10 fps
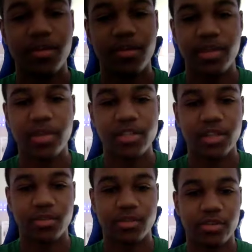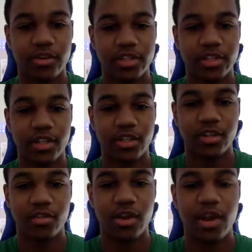Peach Jam was crazy.
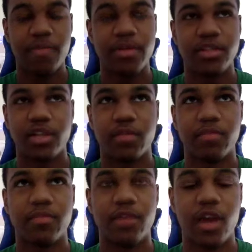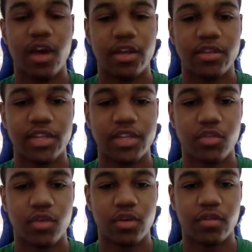Well, not Peach Jam.
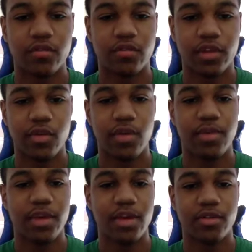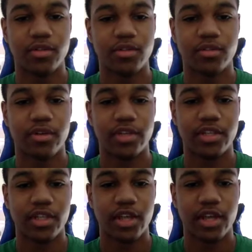Session one for UIBL was
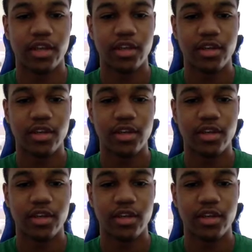crazy. Like